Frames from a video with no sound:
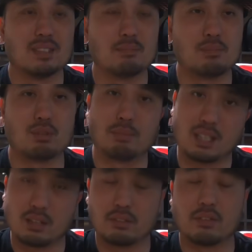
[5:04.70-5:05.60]
just
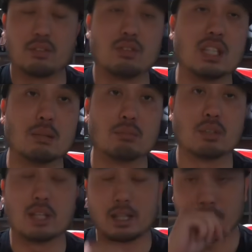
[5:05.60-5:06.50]
because of the seams
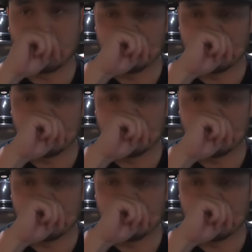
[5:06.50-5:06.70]
on that thing.